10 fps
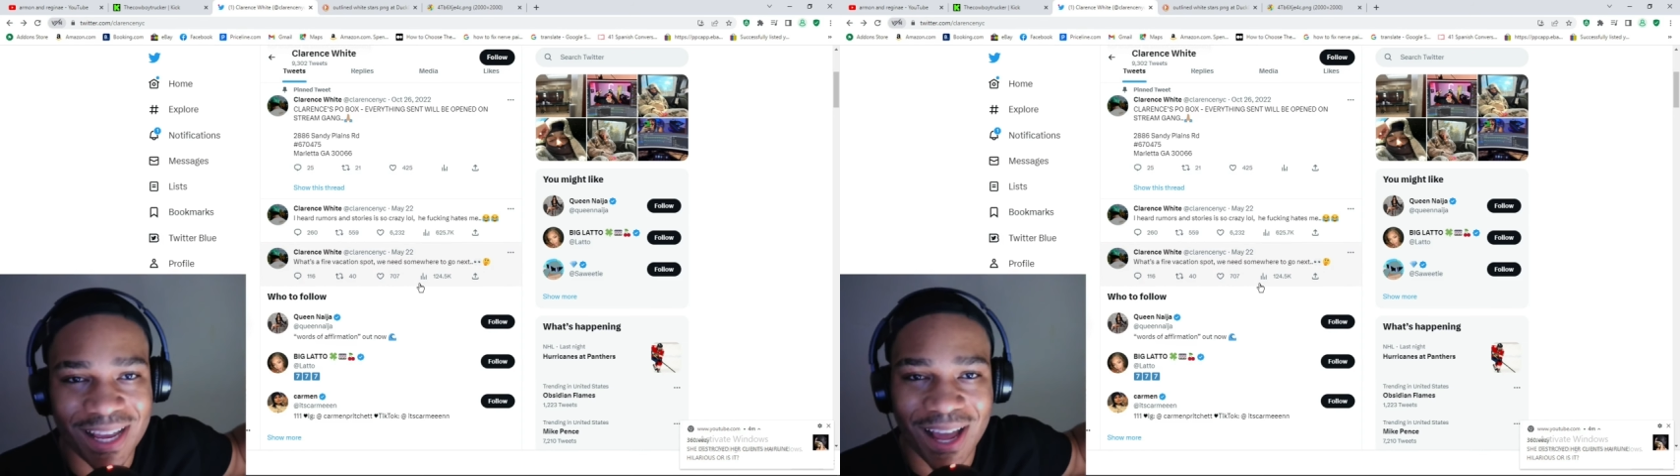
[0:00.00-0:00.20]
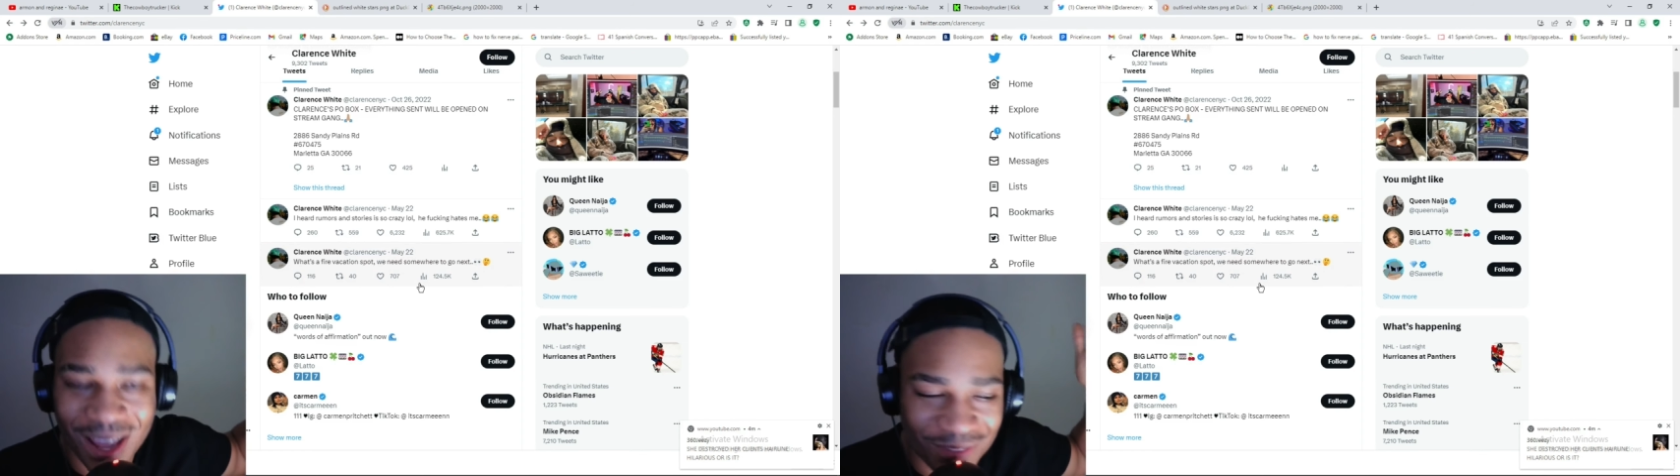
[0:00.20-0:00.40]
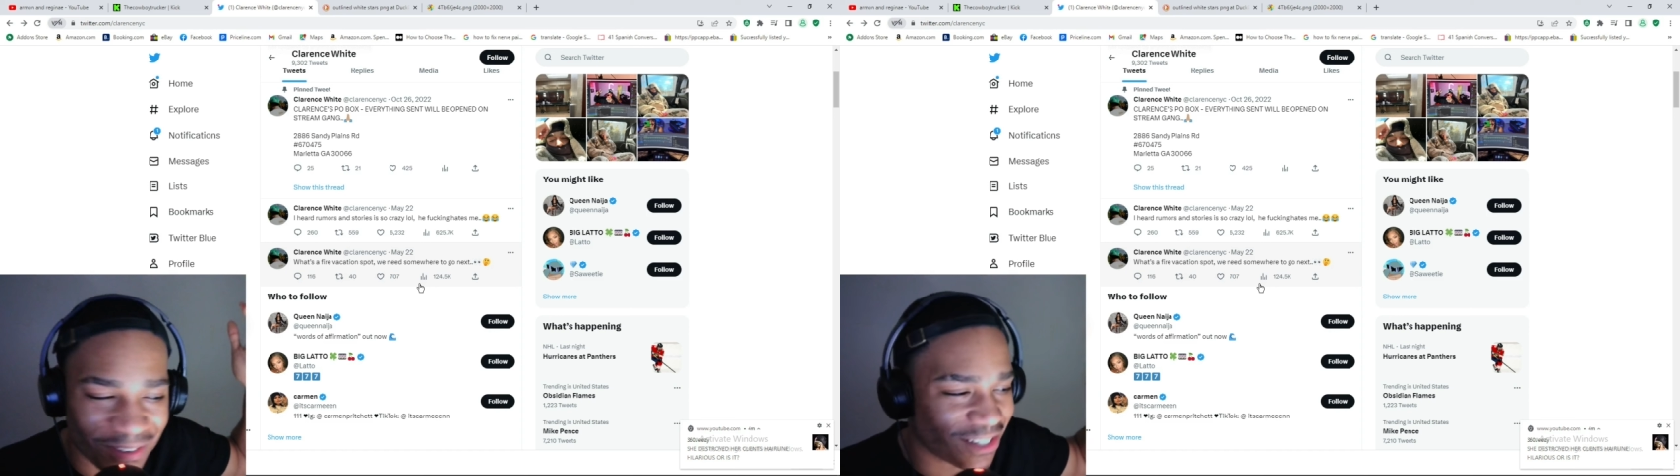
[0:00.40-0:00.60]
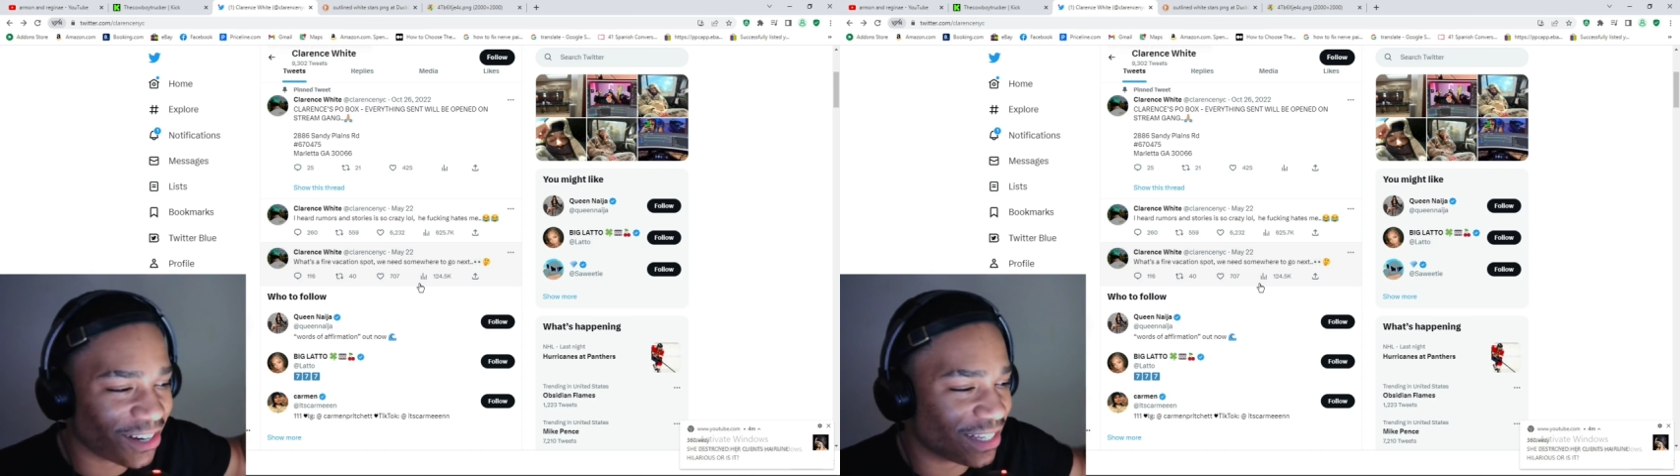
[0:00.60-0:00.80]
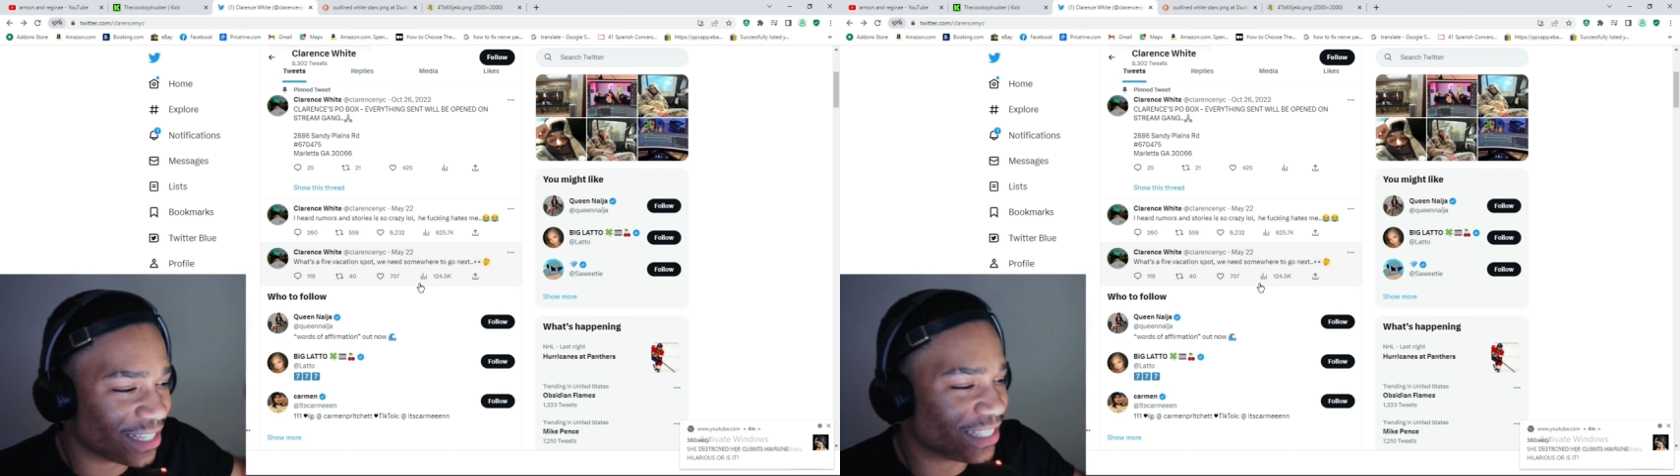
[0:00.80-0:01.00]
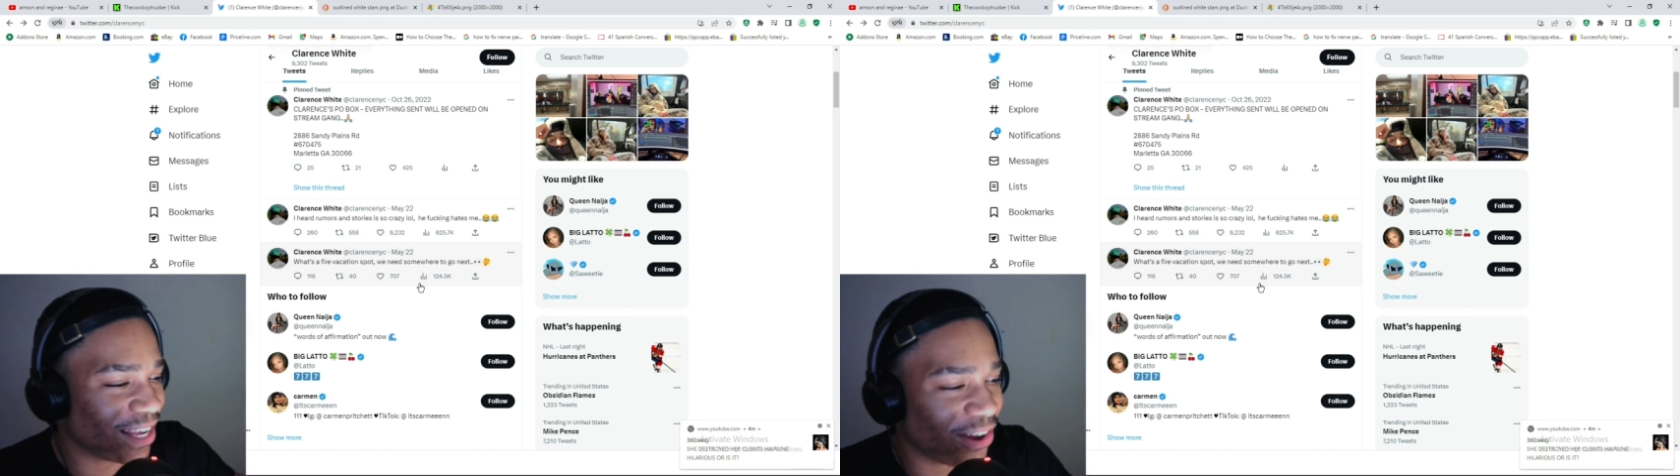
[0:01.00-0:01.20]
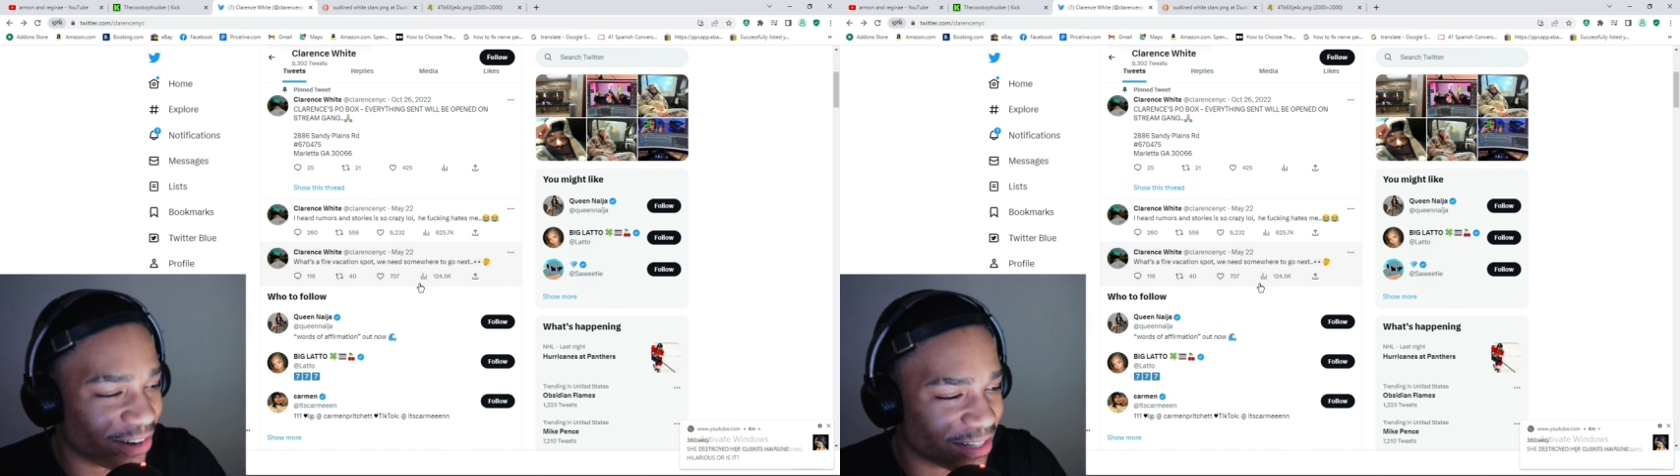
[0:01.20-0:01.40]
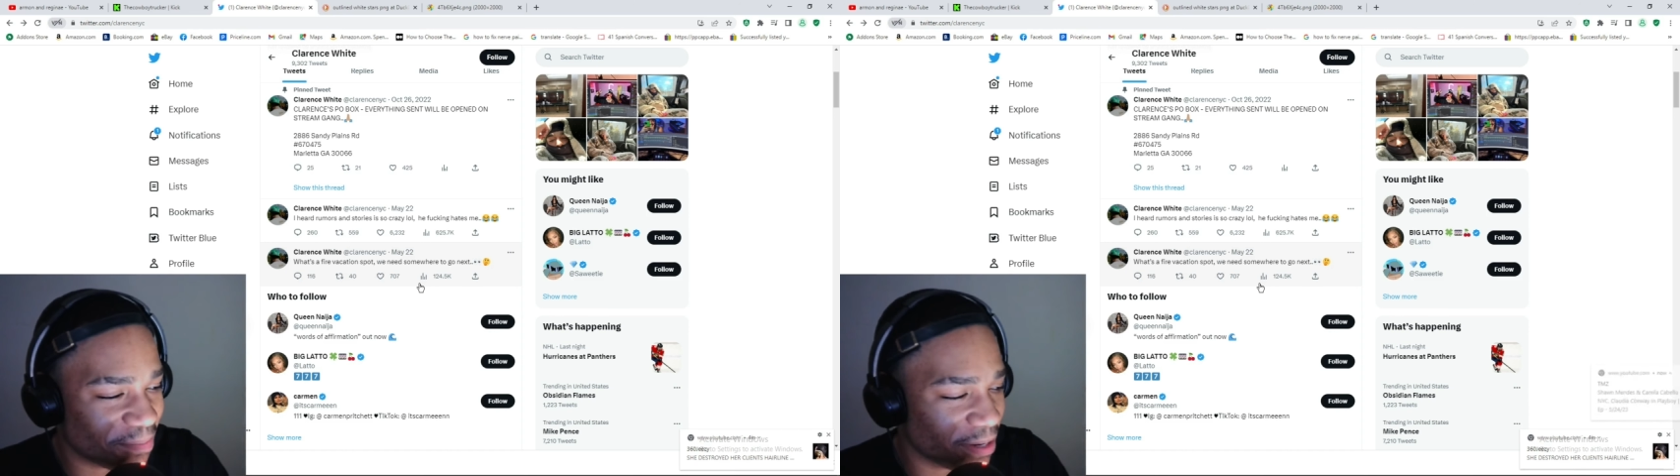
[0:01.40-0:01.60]
I ain't finna try to just say all
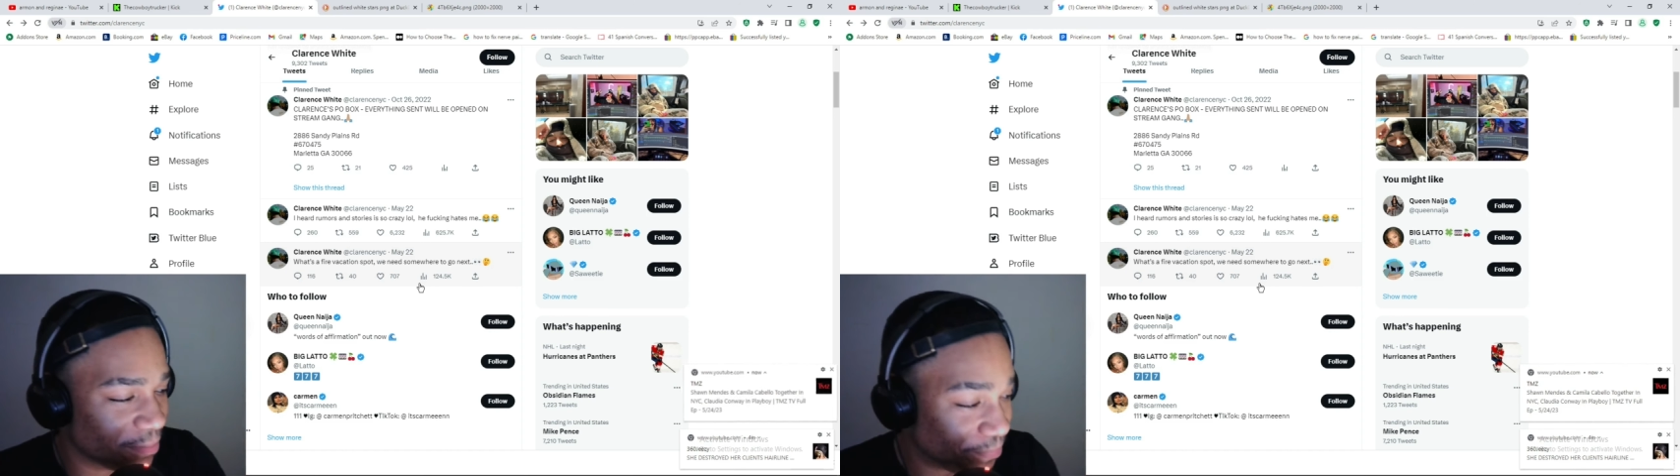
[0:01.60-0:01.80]
this, but